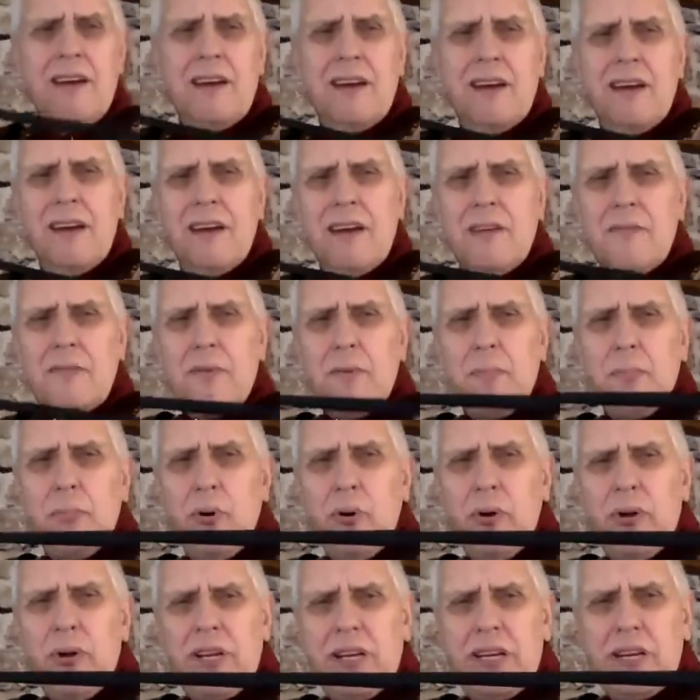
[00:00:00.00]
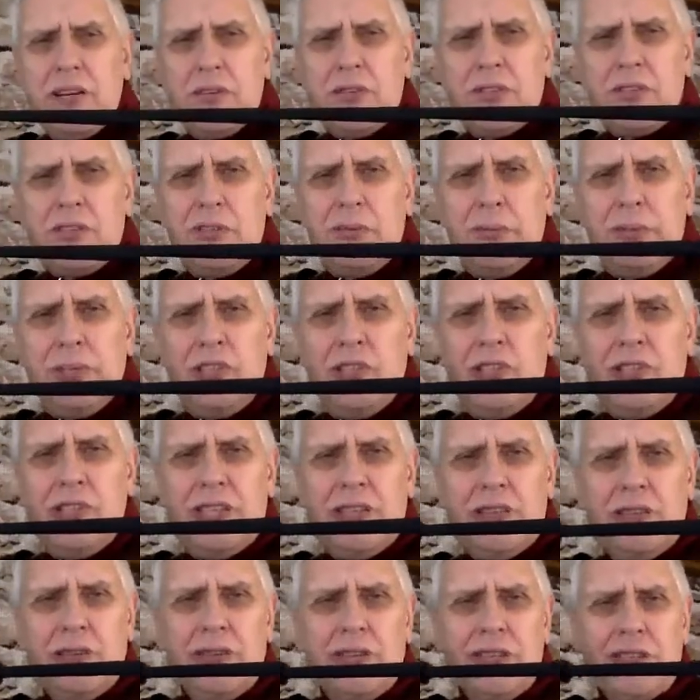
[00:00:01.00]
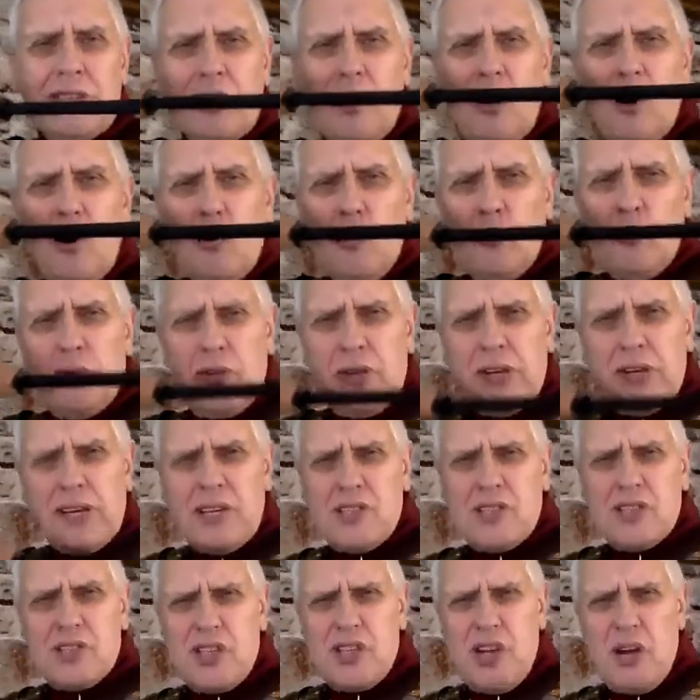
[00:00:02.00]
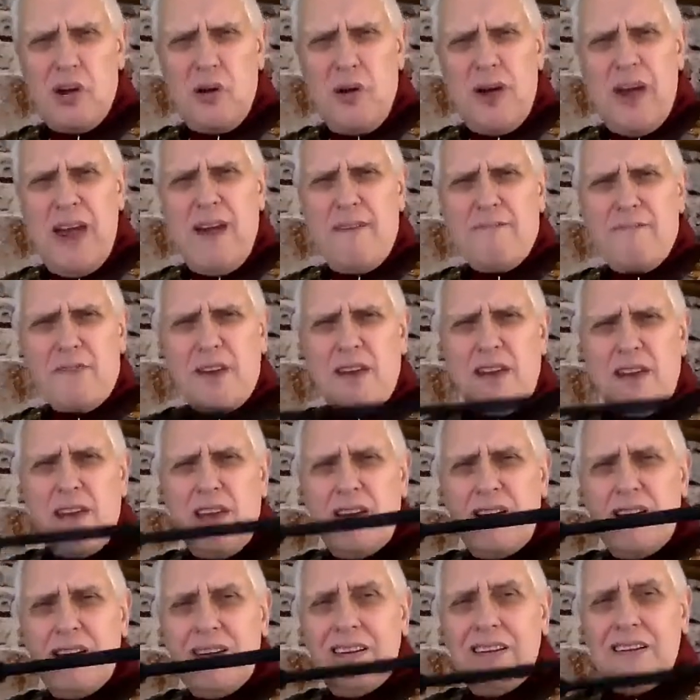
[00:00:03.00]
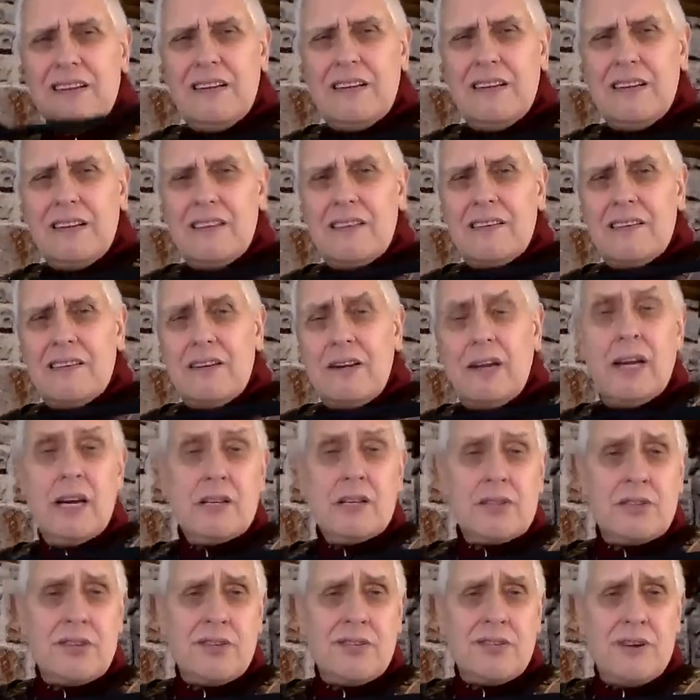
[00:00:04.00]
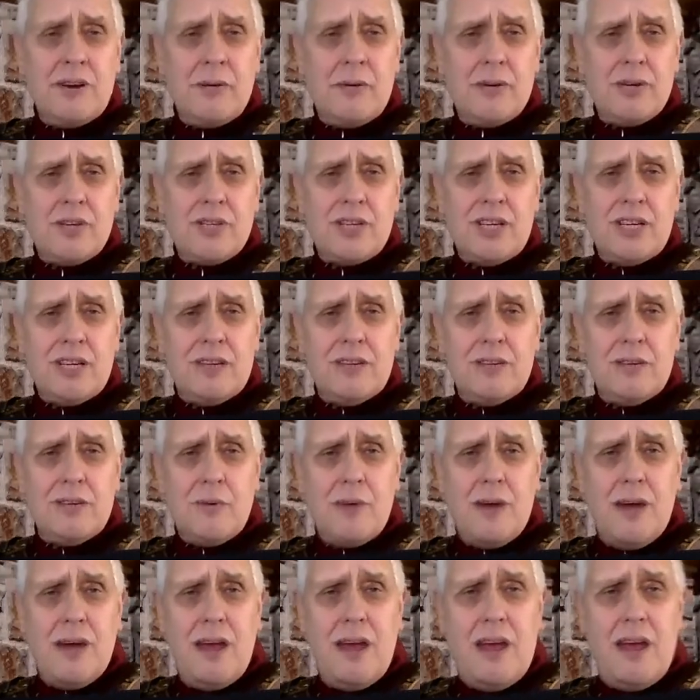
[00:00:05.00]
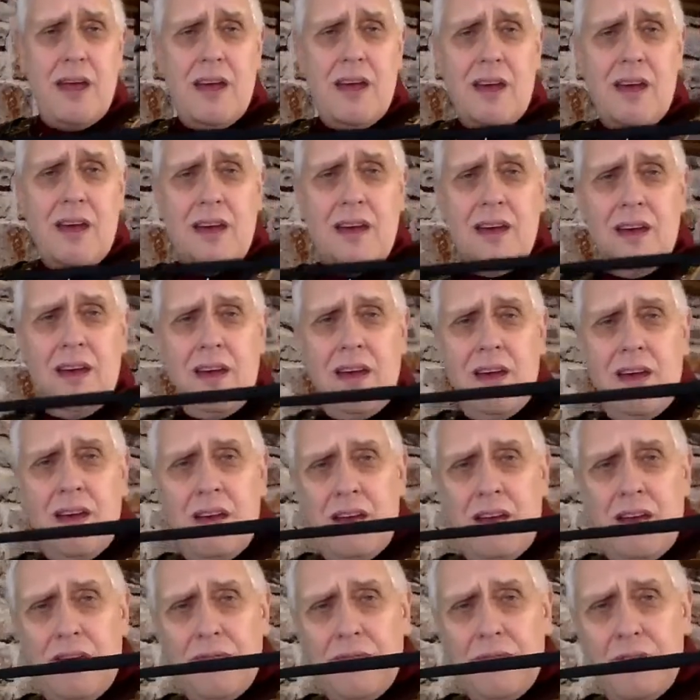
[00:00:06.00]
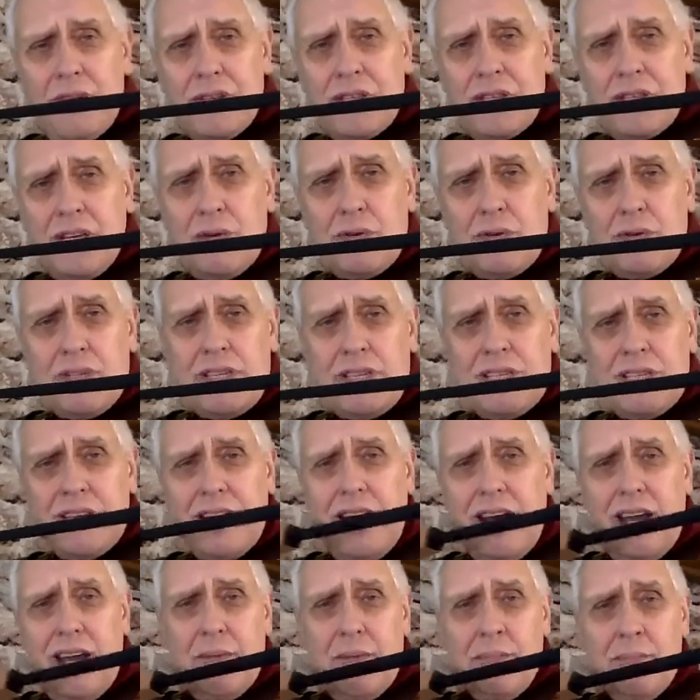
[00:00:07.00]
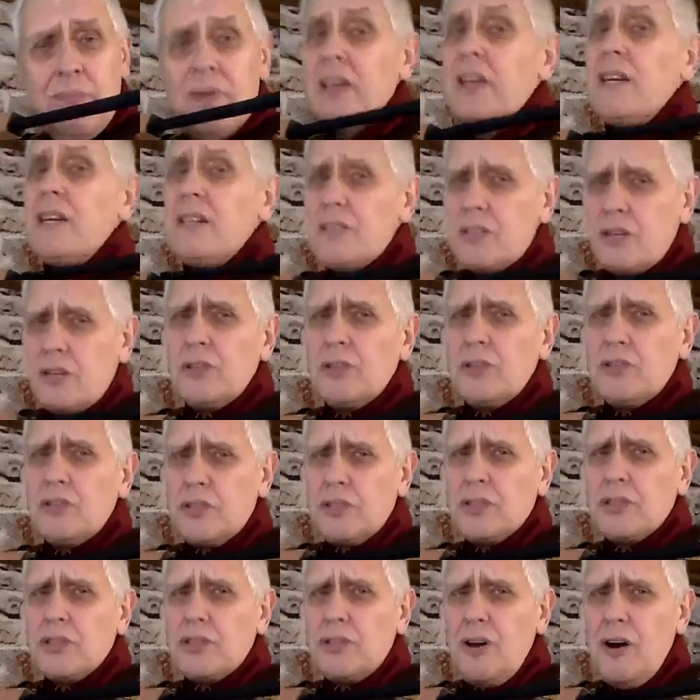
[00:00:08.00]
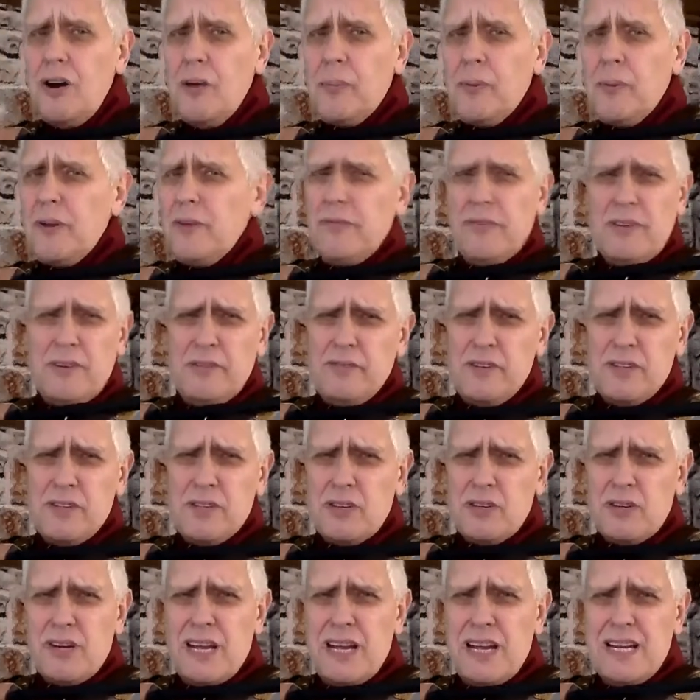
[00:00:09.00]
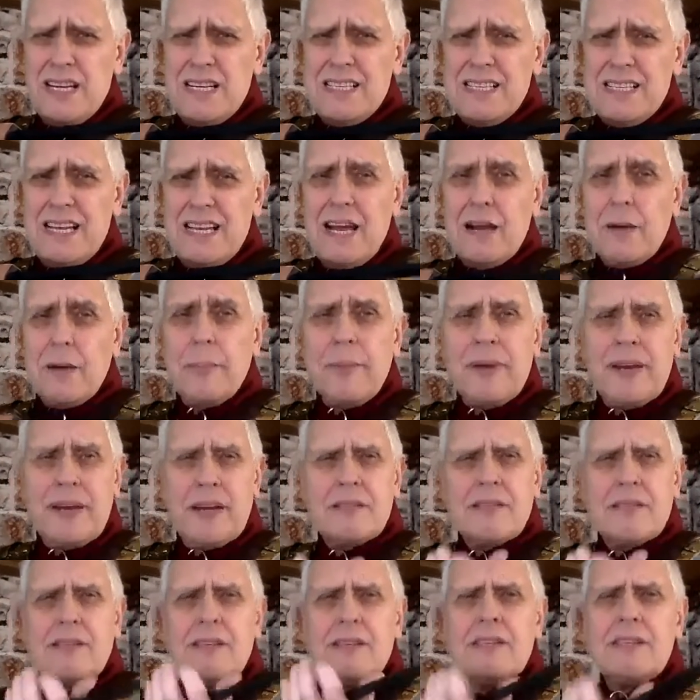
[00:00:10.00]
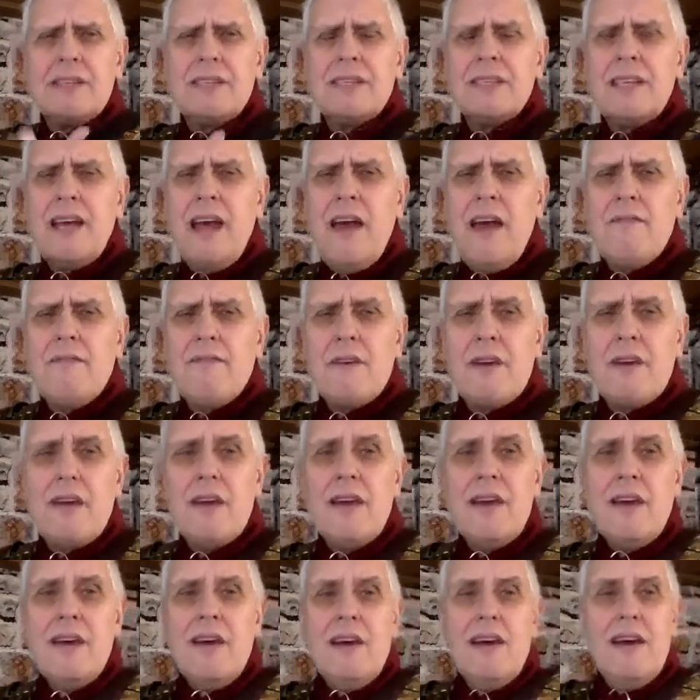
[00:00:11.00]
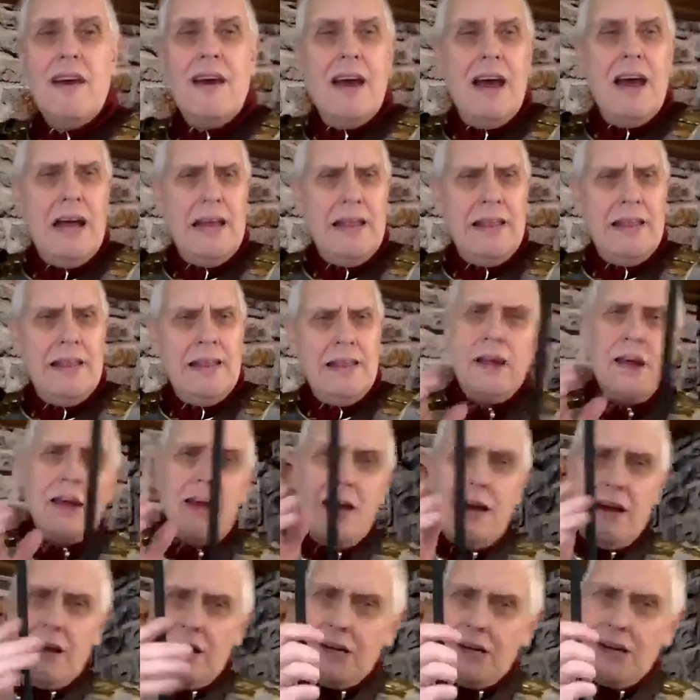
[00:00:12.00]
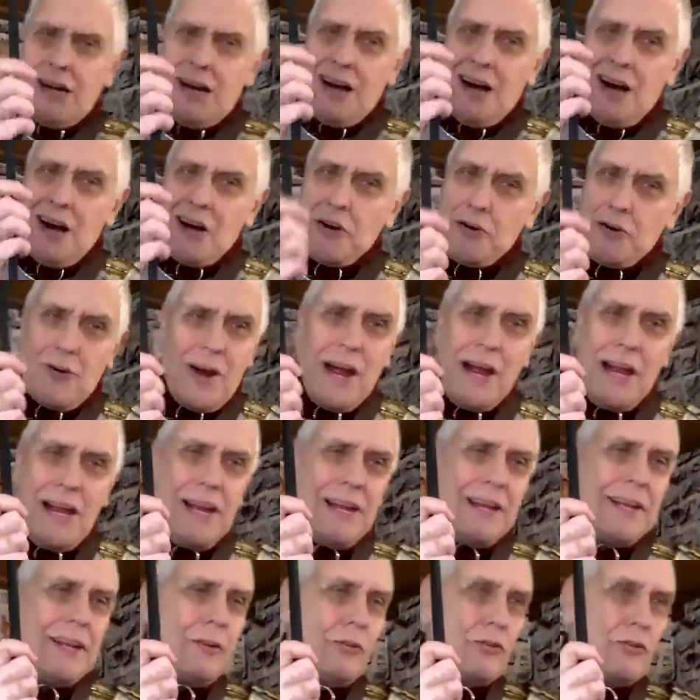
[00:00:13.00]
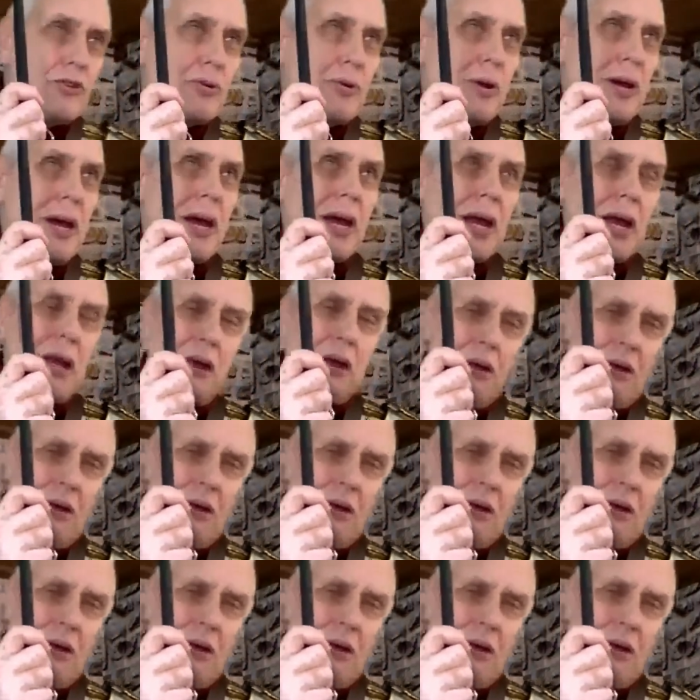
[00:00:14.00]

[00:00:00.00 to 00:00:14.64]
If the point goes through his shield, this whole thing is so heavy that he has to throw his shield away. If this goes into him, he's got to stop, even if it's only in his leg, because this is heavy. And then a great little trick.